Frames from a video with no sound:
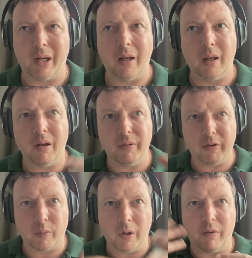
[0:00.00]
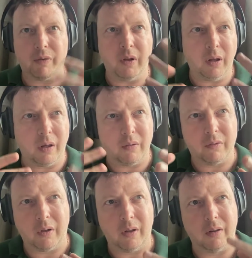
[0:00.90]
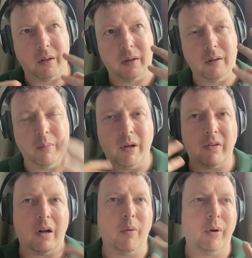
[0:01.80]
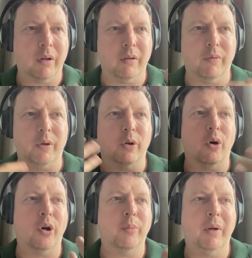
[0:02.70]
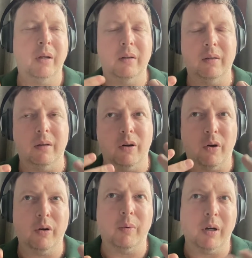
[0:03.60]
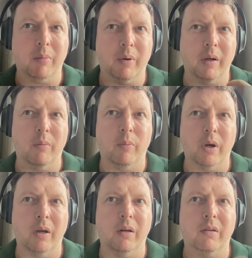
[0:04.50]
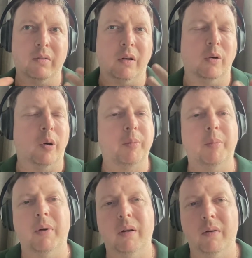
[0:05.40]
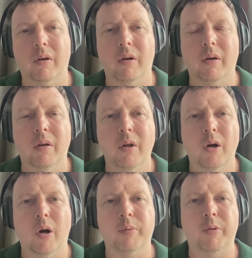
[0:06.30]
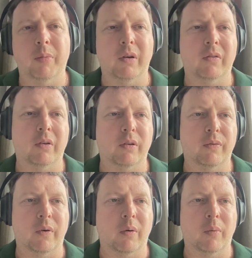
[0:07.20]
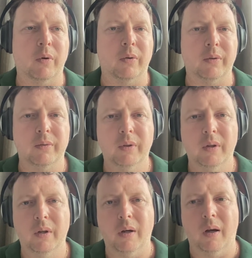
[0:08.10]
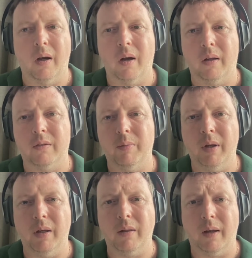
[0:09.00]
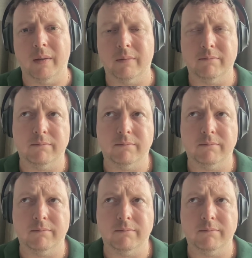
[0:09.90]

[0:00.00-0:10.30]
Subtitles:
but I love this way of thinking and saying, like, and imagine how if we could automate it in an automated way, design optimize things for our world. To me, yeah,